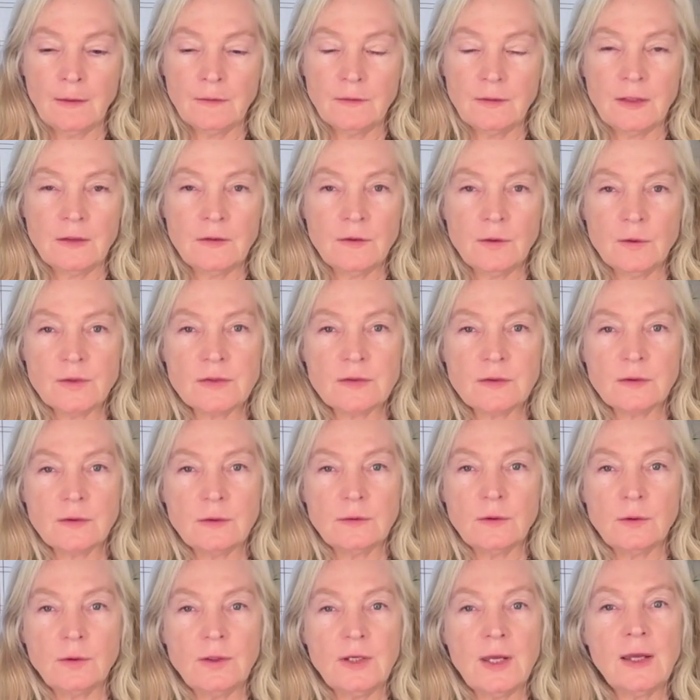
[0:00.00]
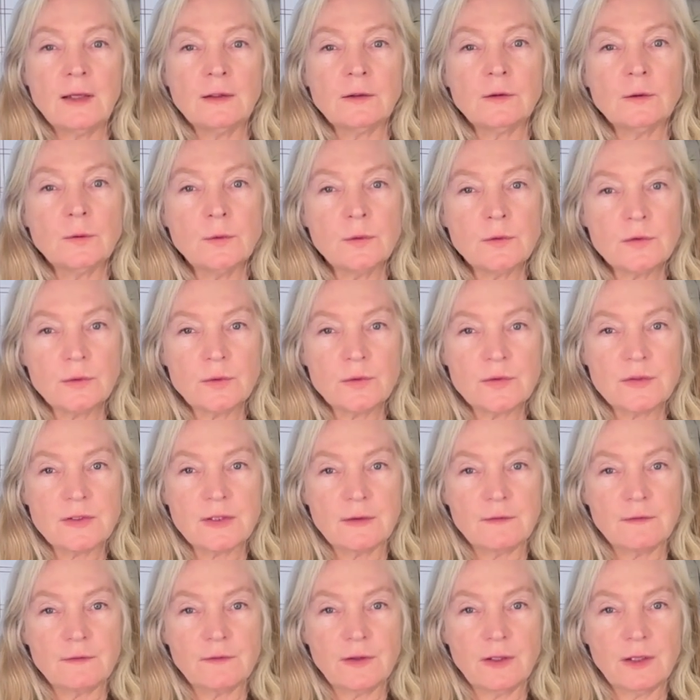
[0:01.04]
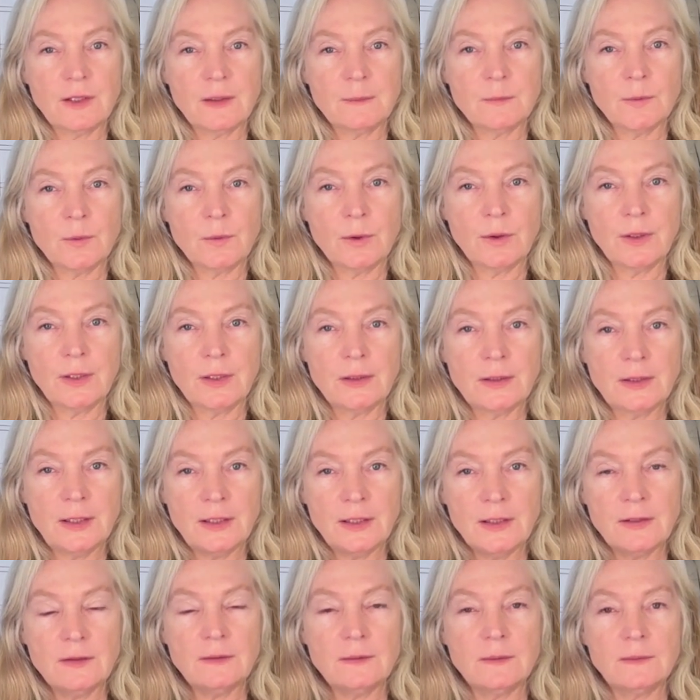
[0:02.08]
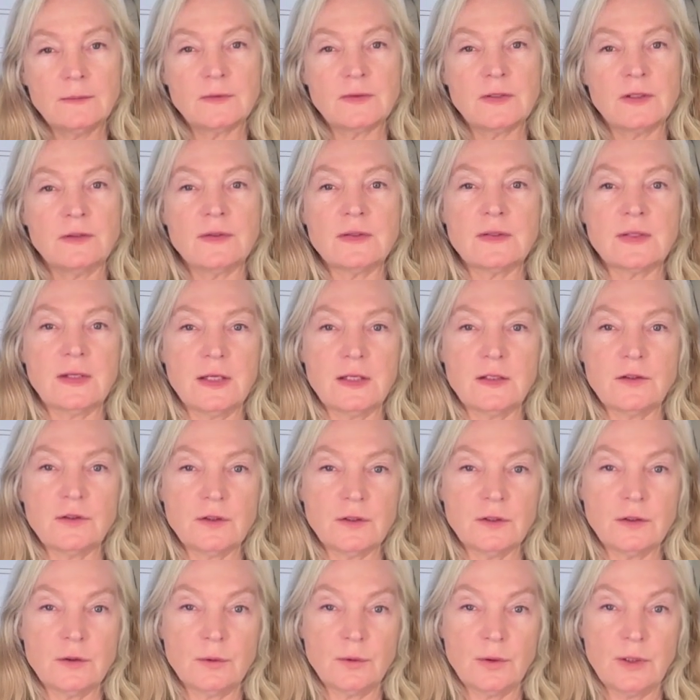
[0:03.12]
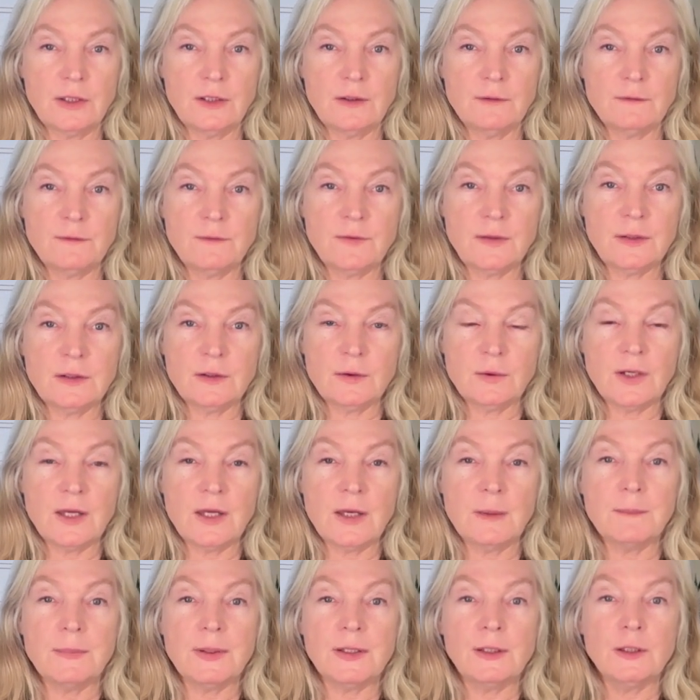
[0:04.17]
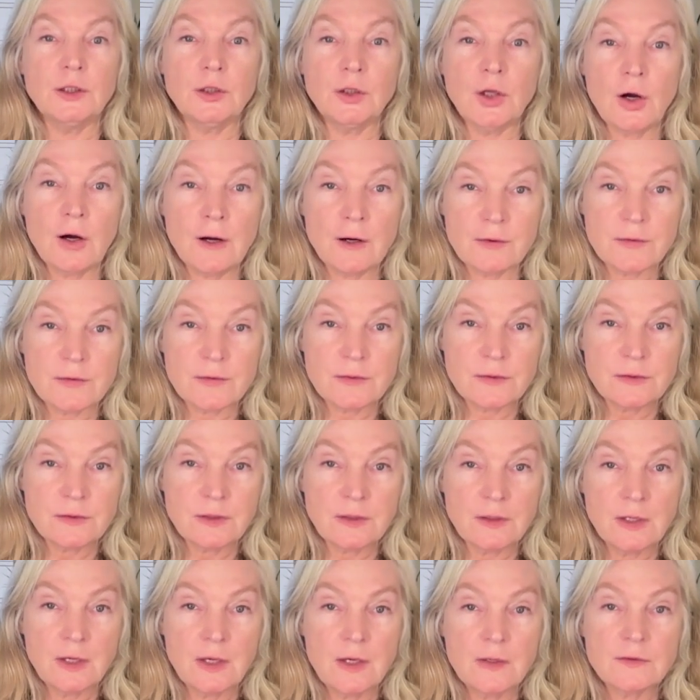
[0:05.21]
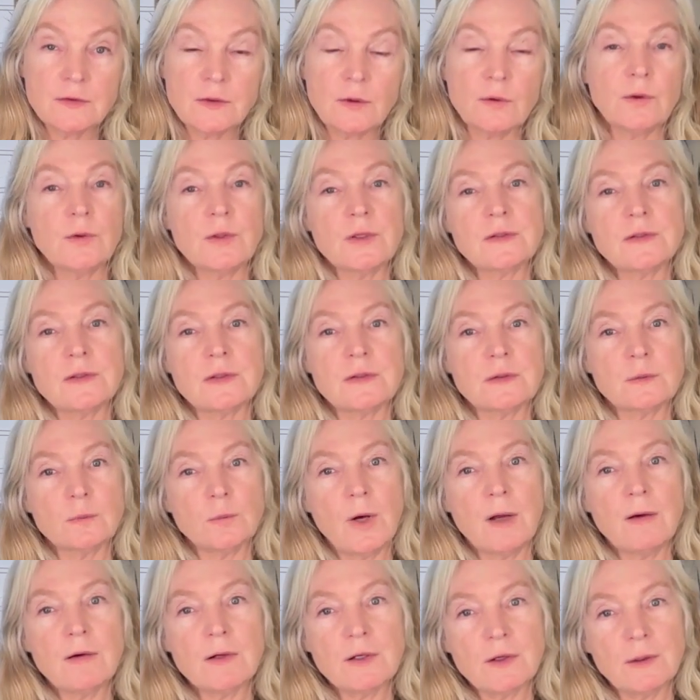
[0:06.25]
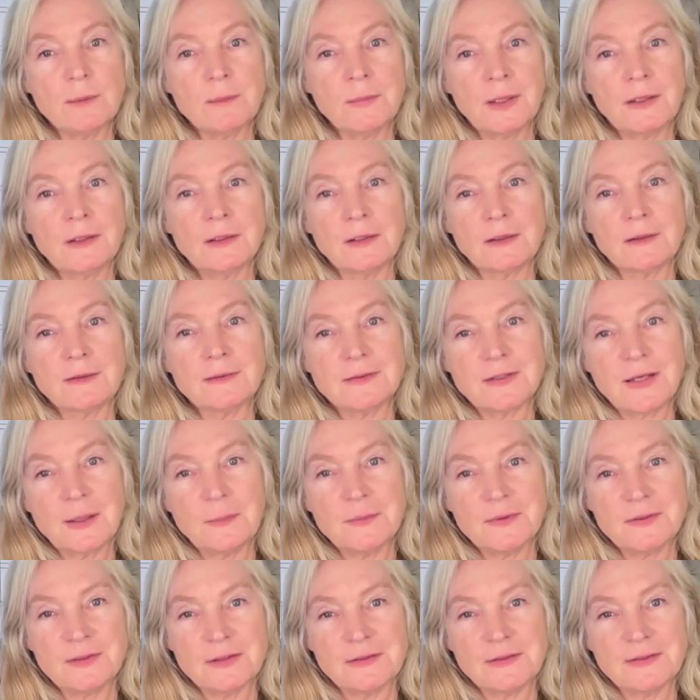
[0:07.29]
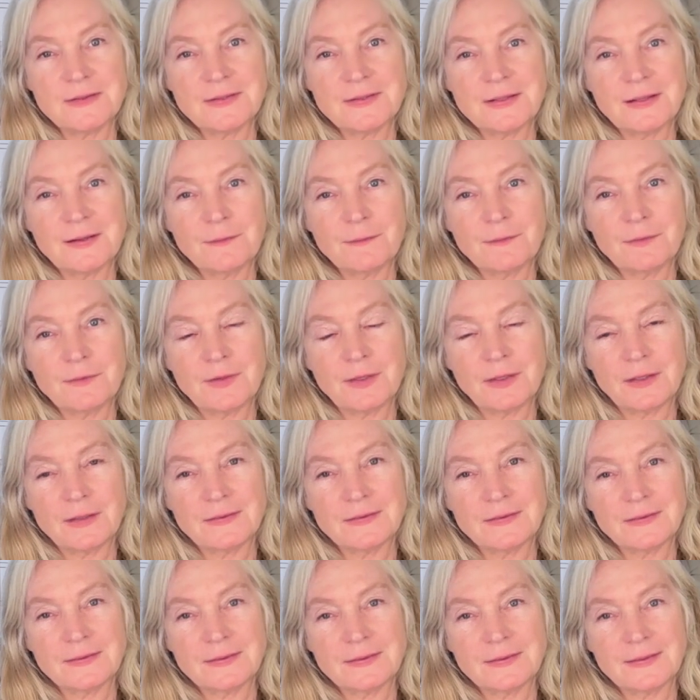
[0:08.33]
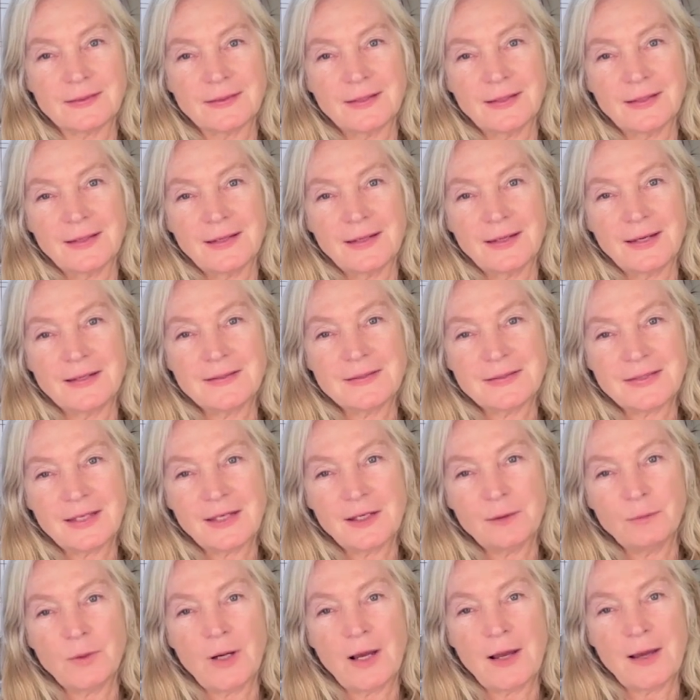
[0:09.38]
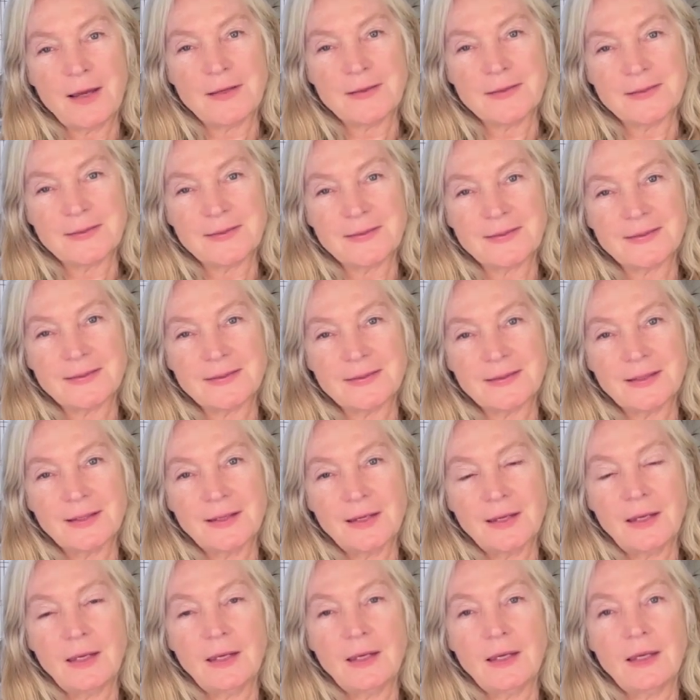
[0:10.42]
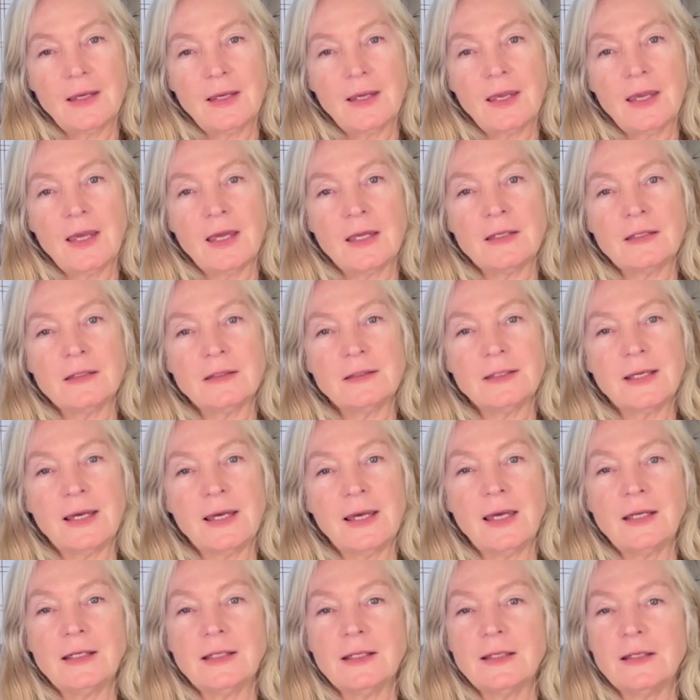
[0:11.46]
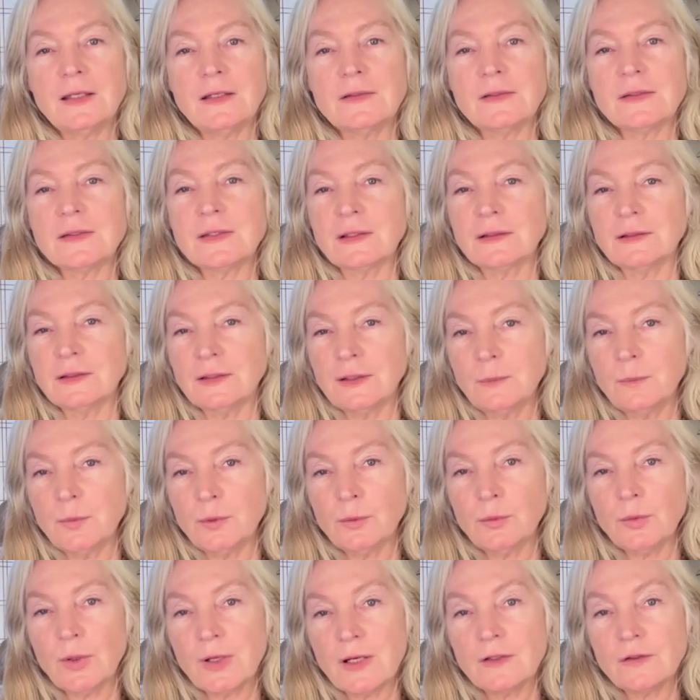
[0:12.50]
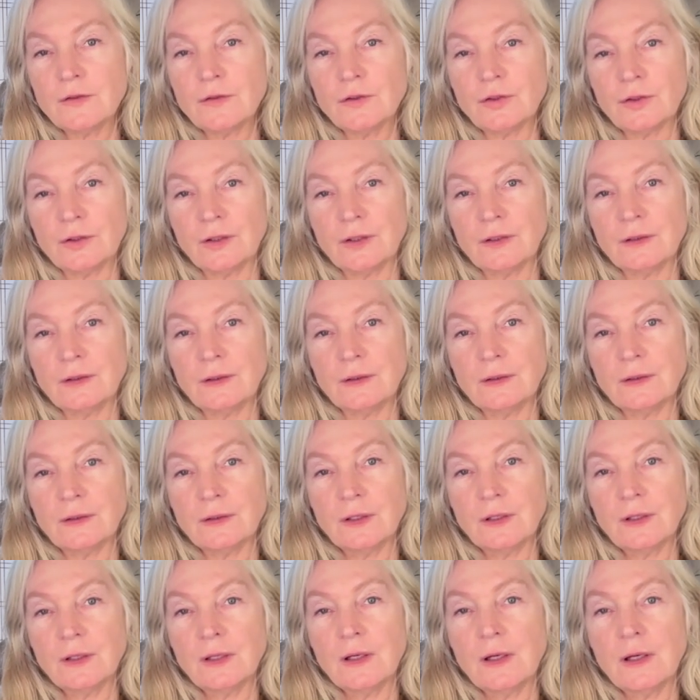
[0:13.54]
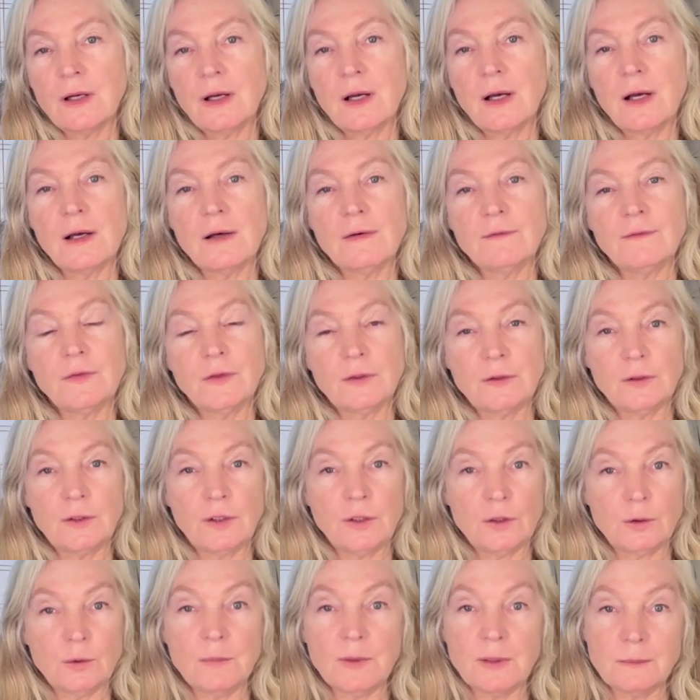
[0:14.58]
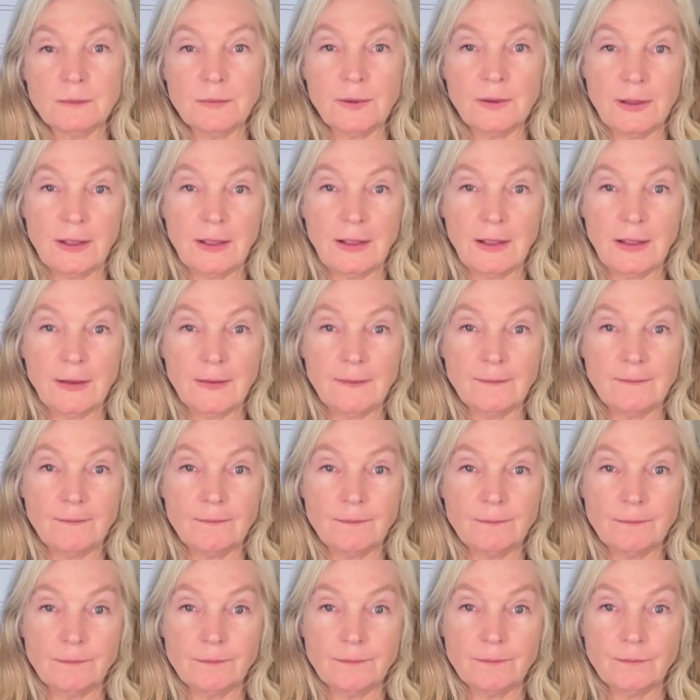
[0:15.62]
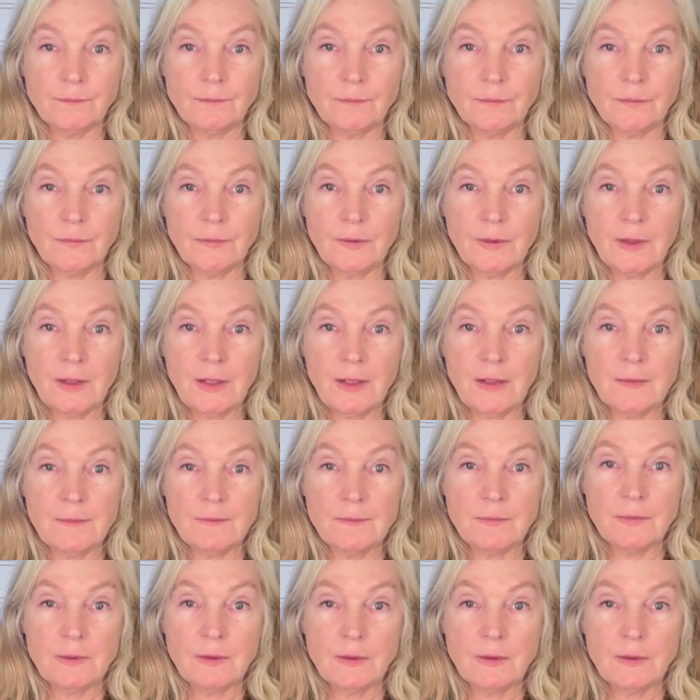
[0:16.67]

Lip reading: Then you can't lose yourself anymore in any sensation or any feeling. You can't be lost. So there's this welcoming and acceptance of things as they arise. And that is the liberation of the human being. Okay?